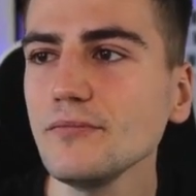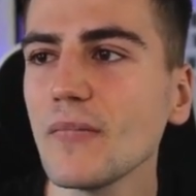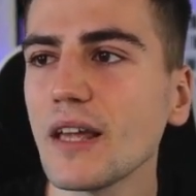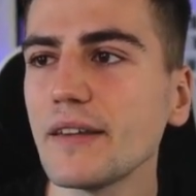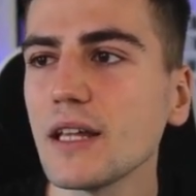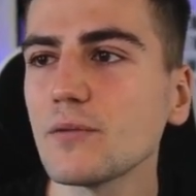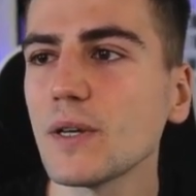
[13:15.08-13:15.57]

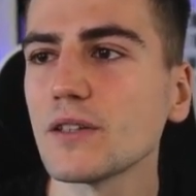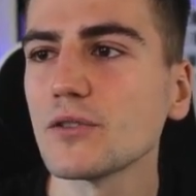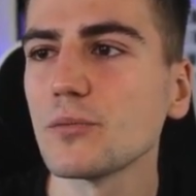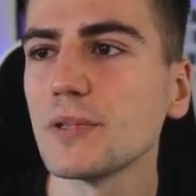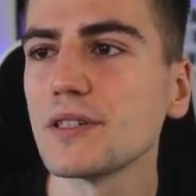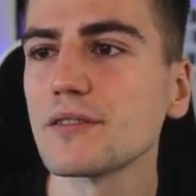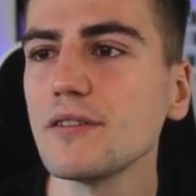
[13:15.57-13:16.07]
Knight went to
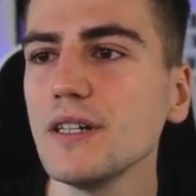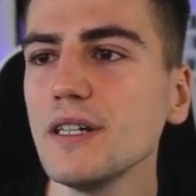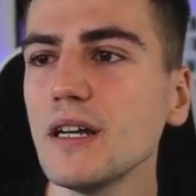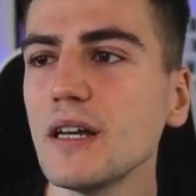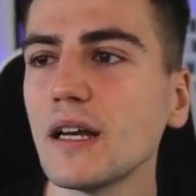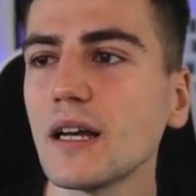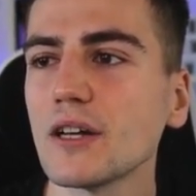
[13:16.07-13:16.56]

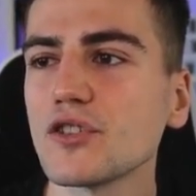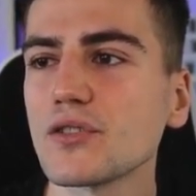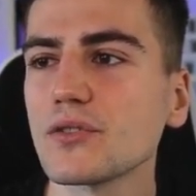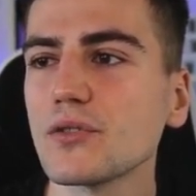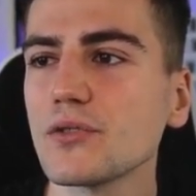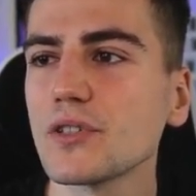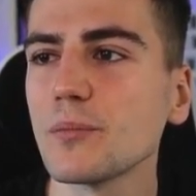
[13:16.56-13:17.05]
b3, I
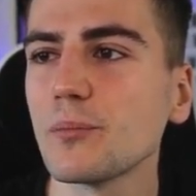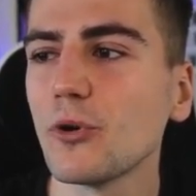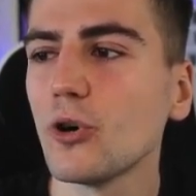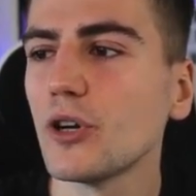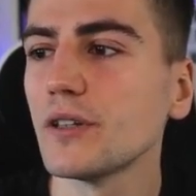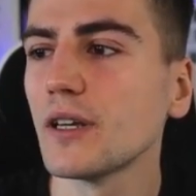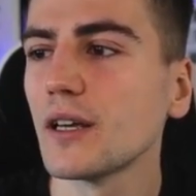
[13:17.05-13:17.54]
just took the
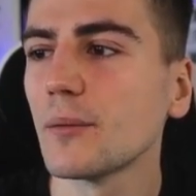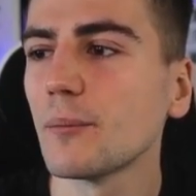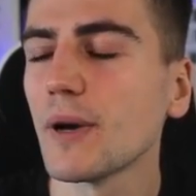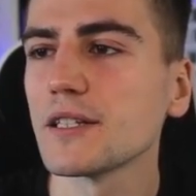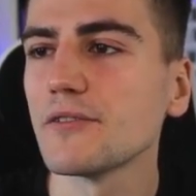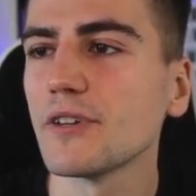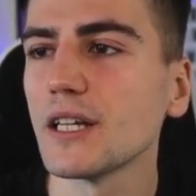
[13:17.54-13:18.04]
pawn,
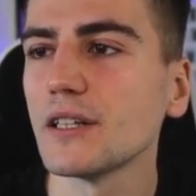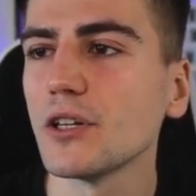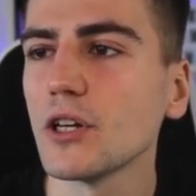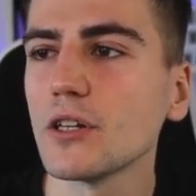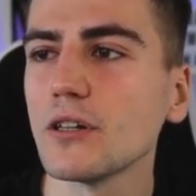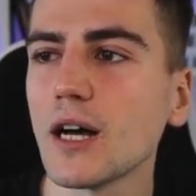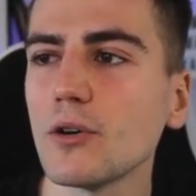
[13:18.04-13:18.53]
by the way,
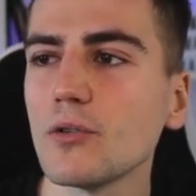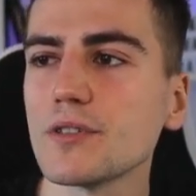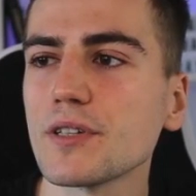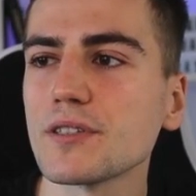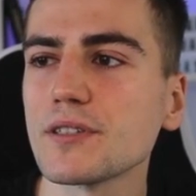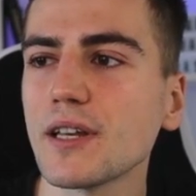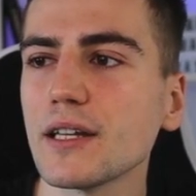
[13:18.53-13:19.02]
not allowing
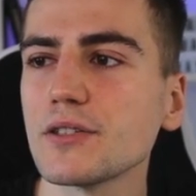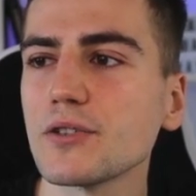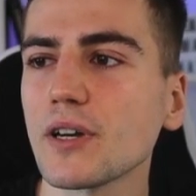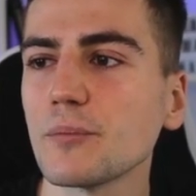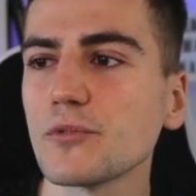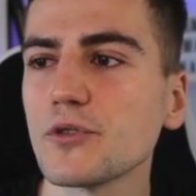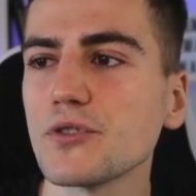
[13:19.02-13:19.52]
this knight to
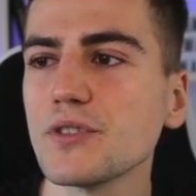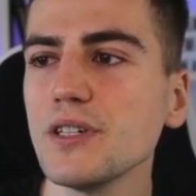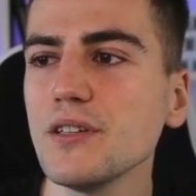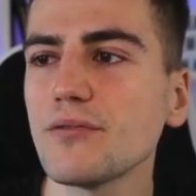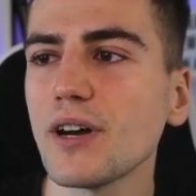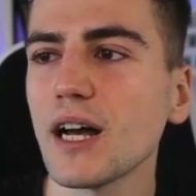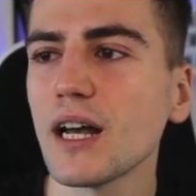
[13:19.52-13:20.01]
come to
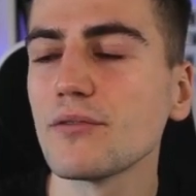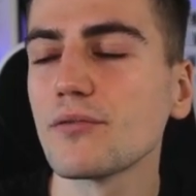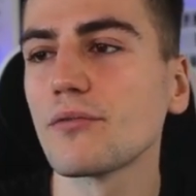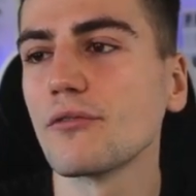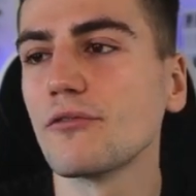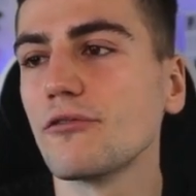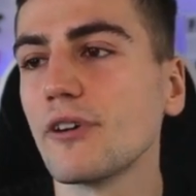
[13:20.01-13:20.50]

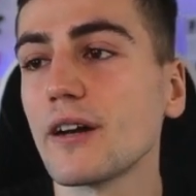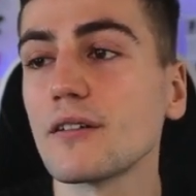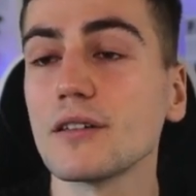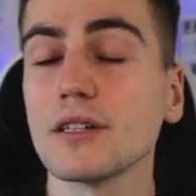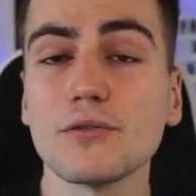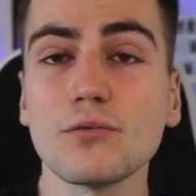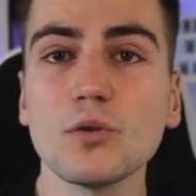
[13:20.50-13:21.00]
c5,
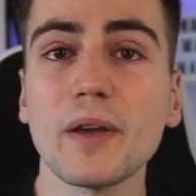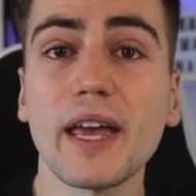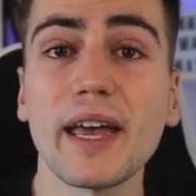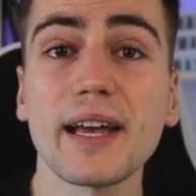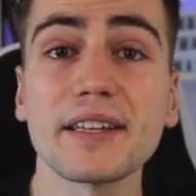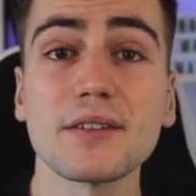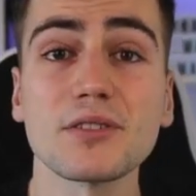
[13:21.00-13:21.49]
where it would be
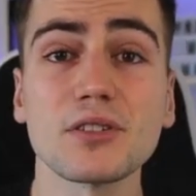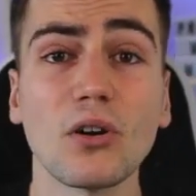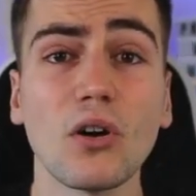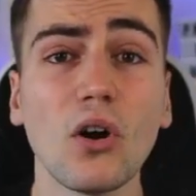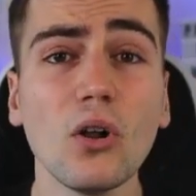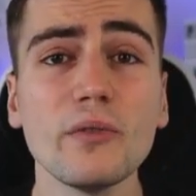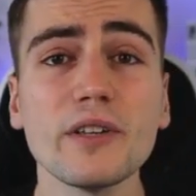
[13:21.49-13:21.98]
active. So
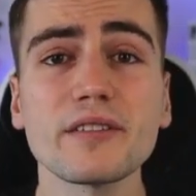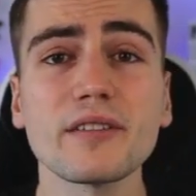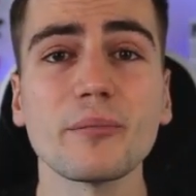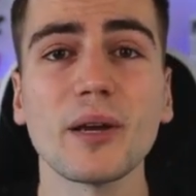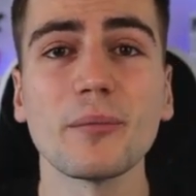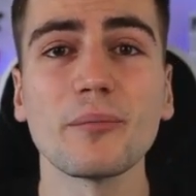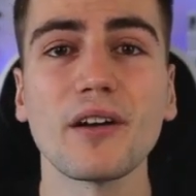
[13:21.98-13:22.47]
always
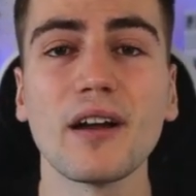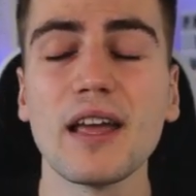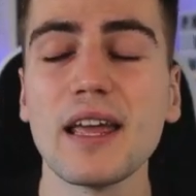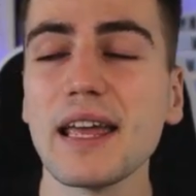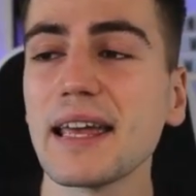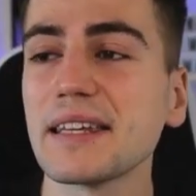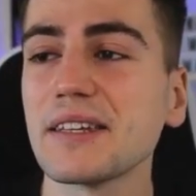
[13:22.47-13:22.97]
remember,
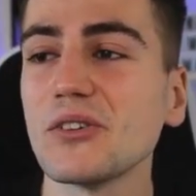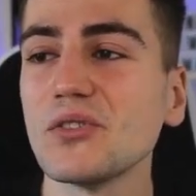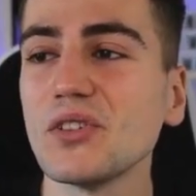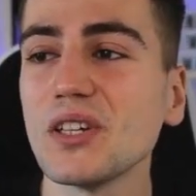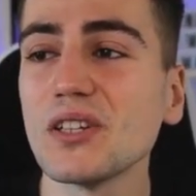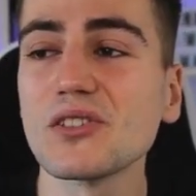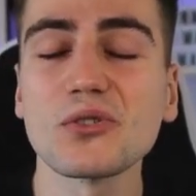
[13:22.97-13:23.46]
you
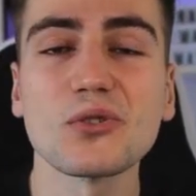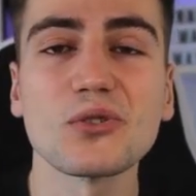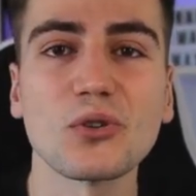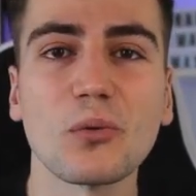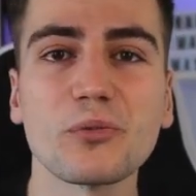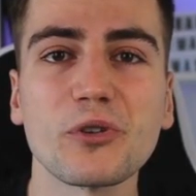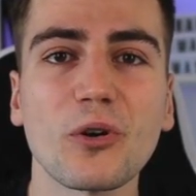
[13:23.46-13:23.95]
need to
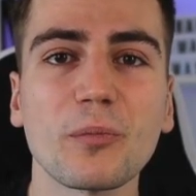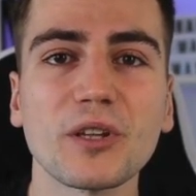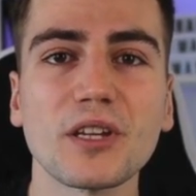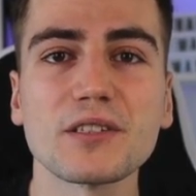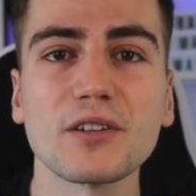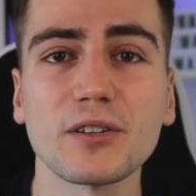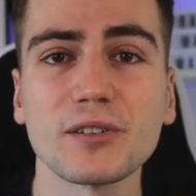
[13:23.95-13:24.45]
stop your
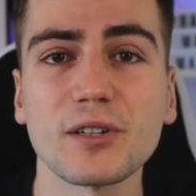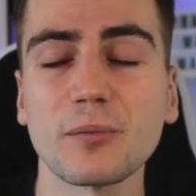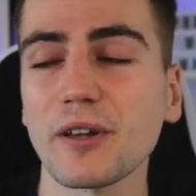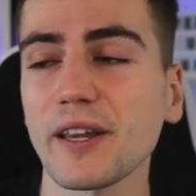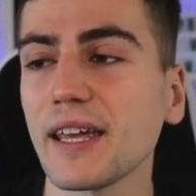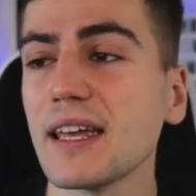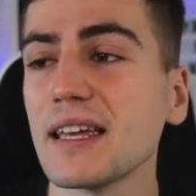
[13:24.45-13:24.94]
opponent's
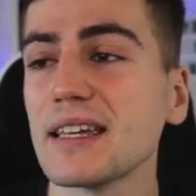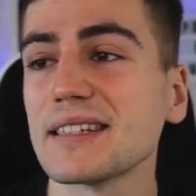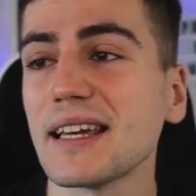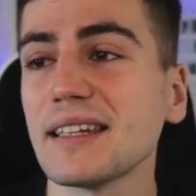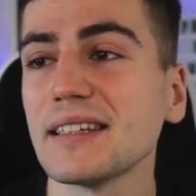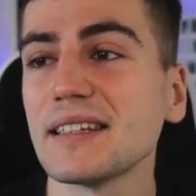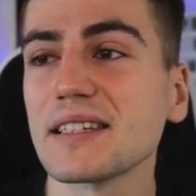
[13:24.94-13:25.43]
counterplay.
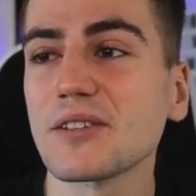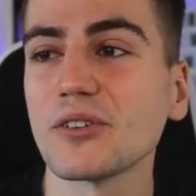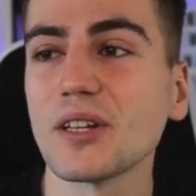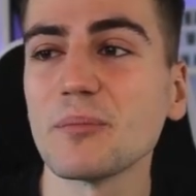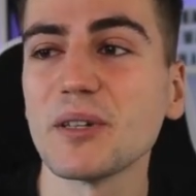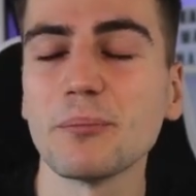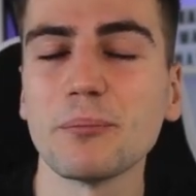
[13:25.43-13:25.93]
Then it's
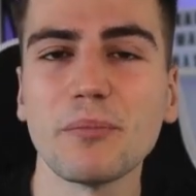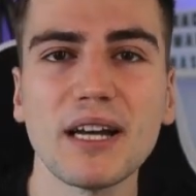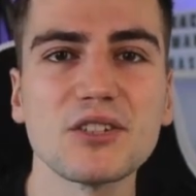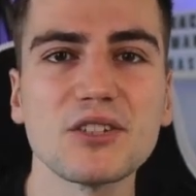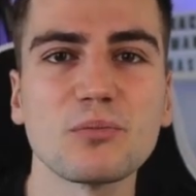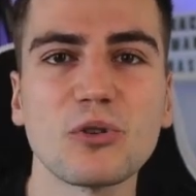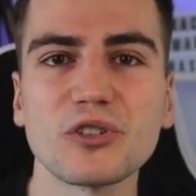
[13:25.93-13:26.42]
gonna be
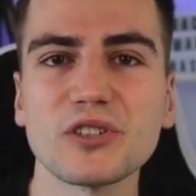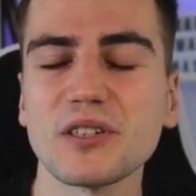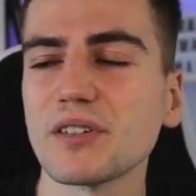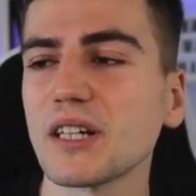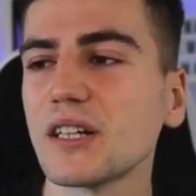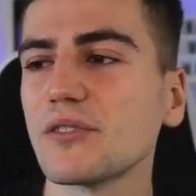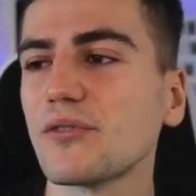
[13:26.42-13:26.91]
much more
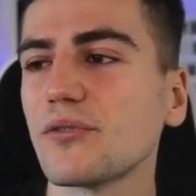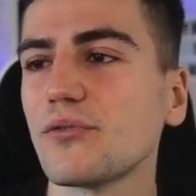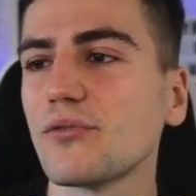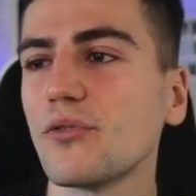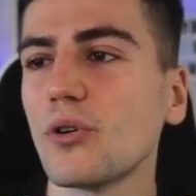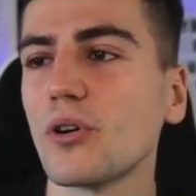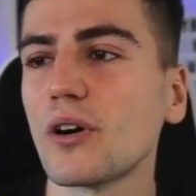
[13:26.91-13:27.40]
difficult
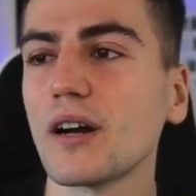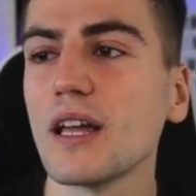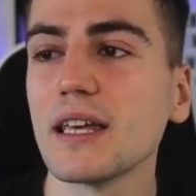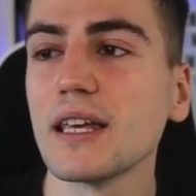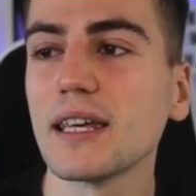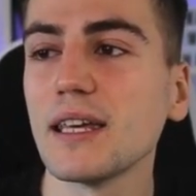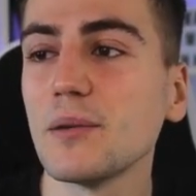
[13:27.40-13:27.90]
for
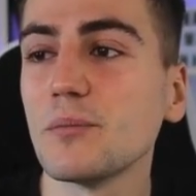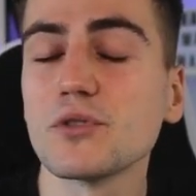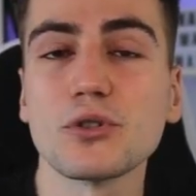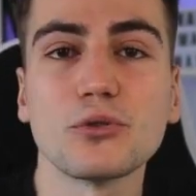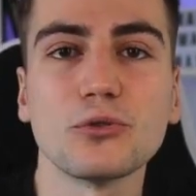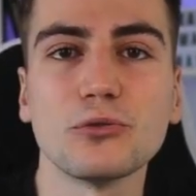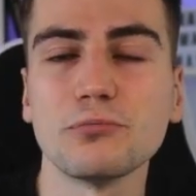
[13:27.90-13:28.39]
him
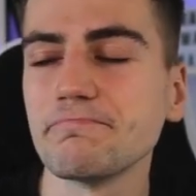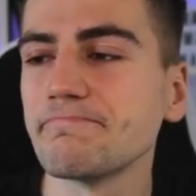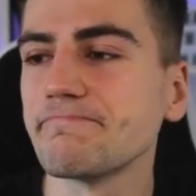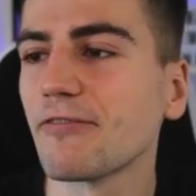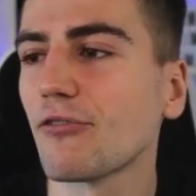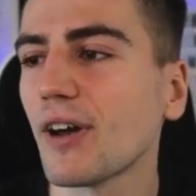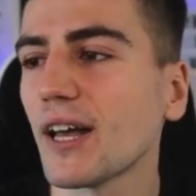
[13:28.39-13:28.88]
to
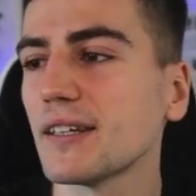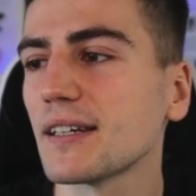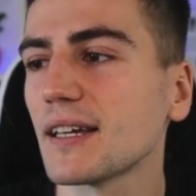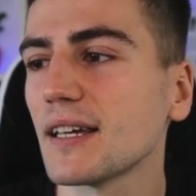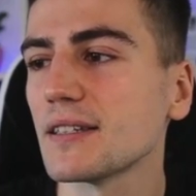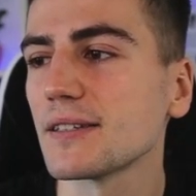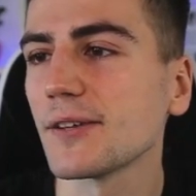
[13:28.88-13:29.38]
fight
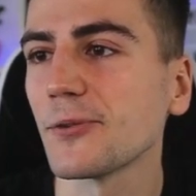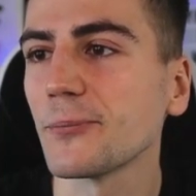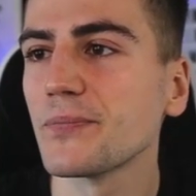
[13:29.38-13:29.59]
against you.